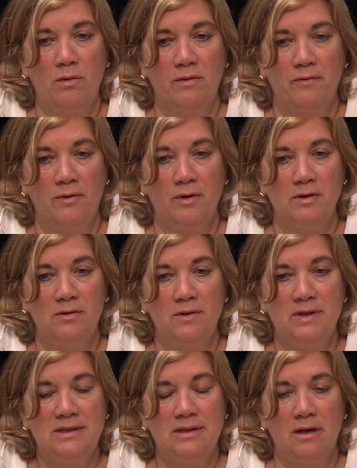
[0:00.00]
referring to
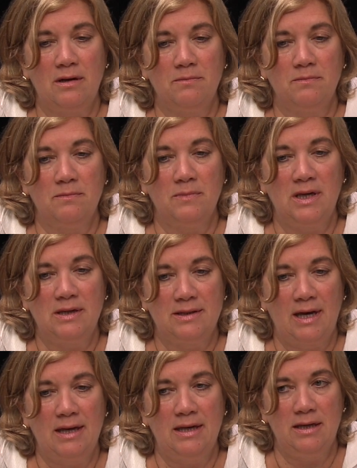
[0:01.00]
as
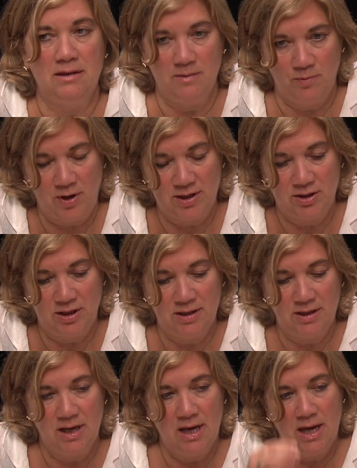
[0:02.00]
anxiety and
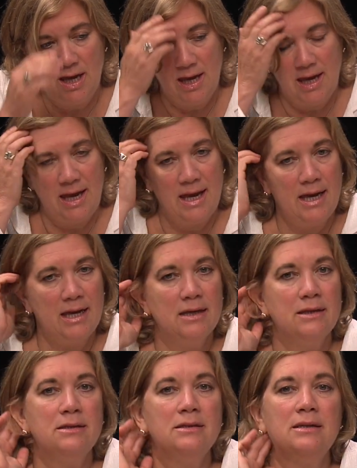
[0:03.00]
depression.
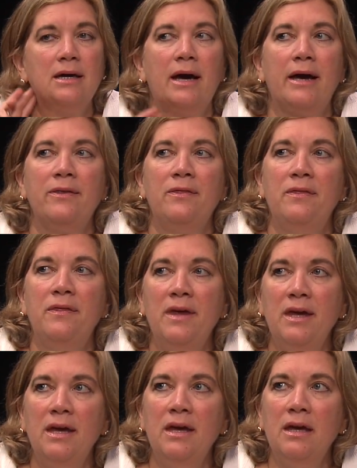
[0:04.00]
And I
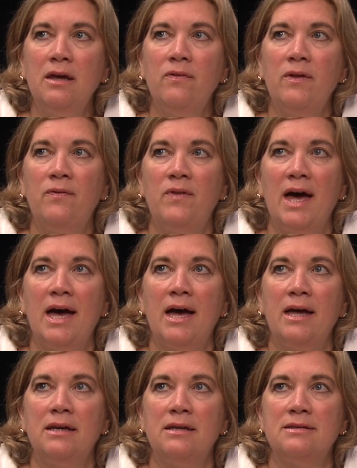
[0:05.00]
think
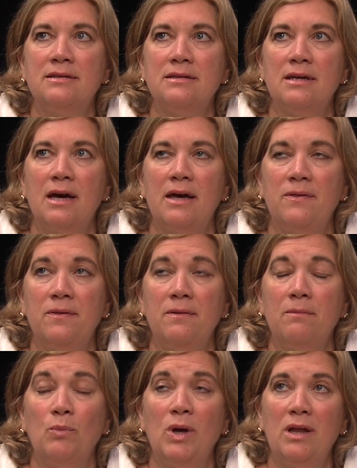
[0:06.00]
that is, I
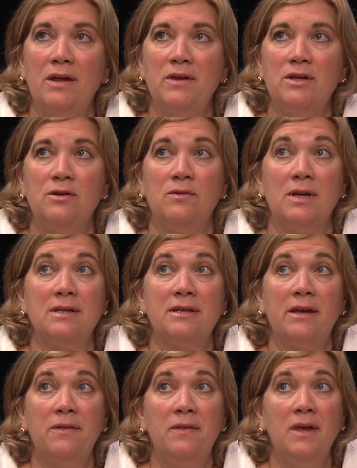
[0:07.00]
think two things.
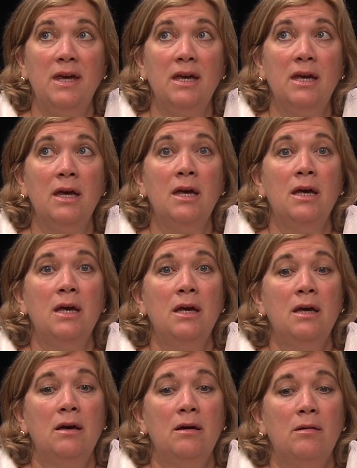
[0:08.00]
I think
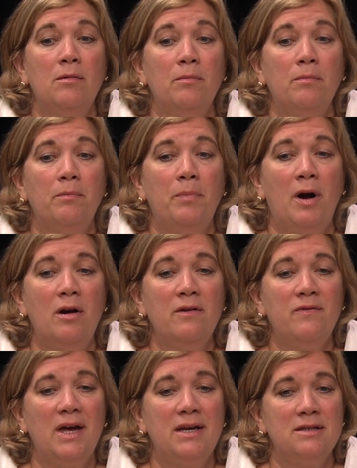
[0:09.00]
part
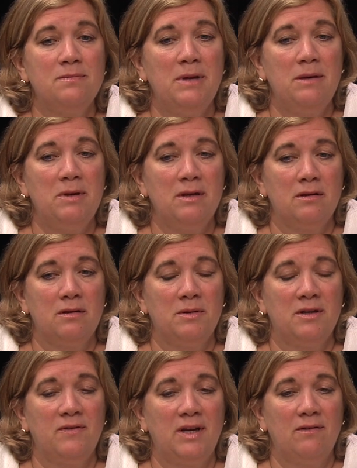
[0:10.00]
of that is maybe a little
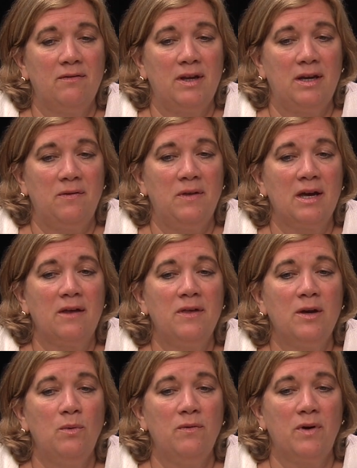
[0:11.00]
bit of an elevated thing. I
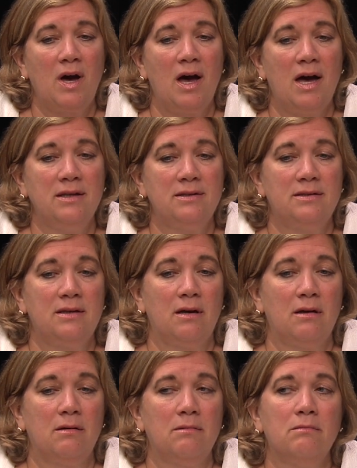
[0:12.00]
think we've got
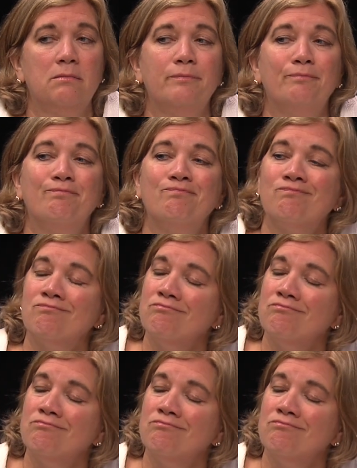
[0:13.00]
some,